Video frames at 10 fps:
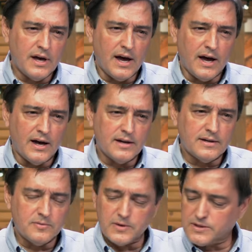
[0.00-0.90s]
uh,
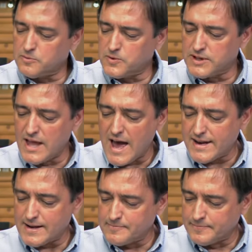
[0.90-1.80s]
with, with
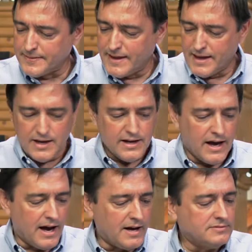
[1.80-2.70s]
lighting.
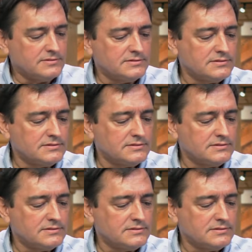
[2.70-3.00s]
Uh,